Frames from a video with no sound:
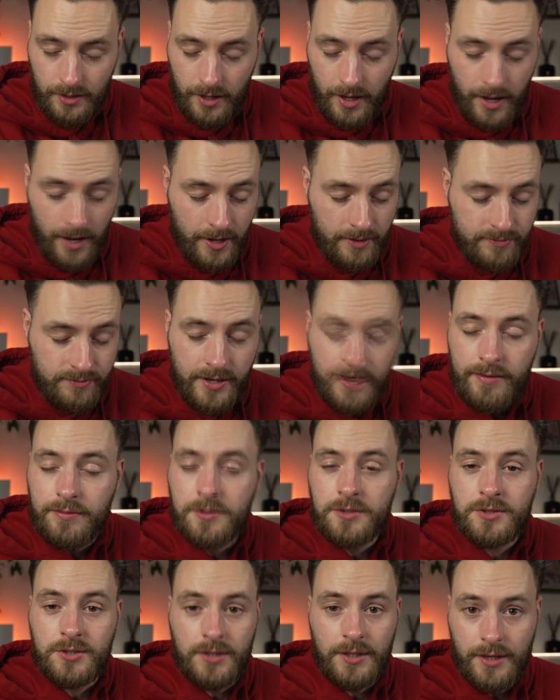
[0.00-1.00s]
I've
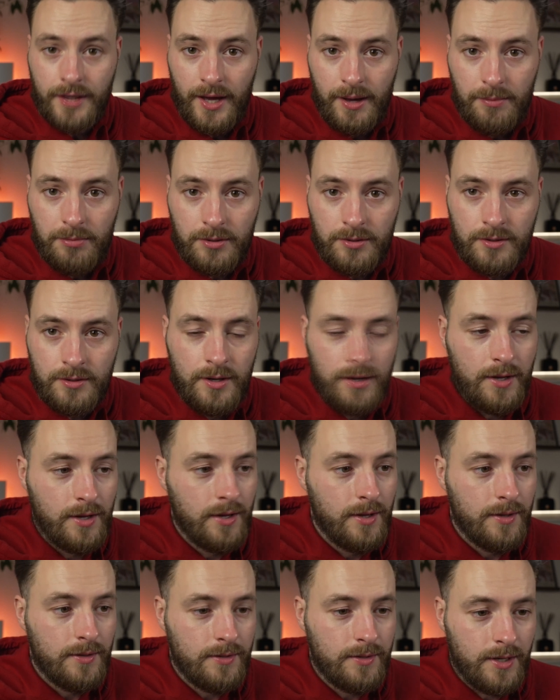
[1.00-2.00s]
never seen happen,
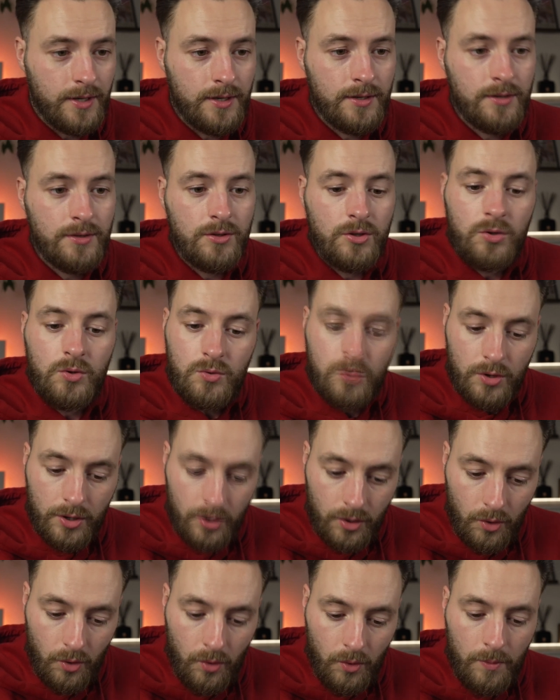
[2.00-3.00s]
then you
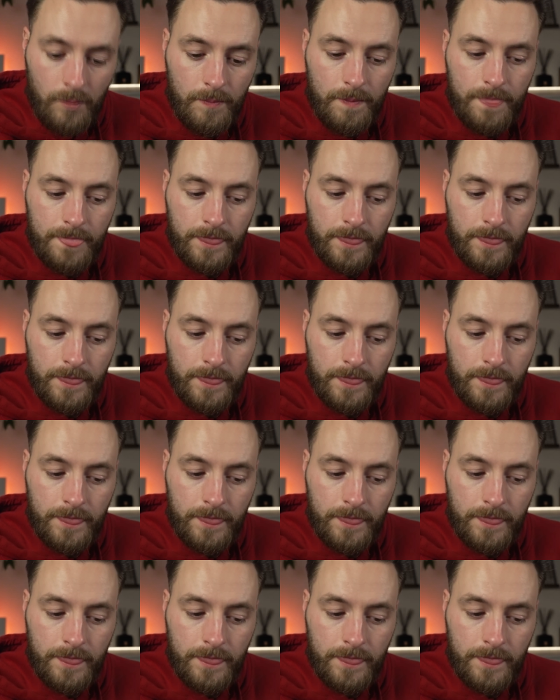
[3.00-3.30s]
know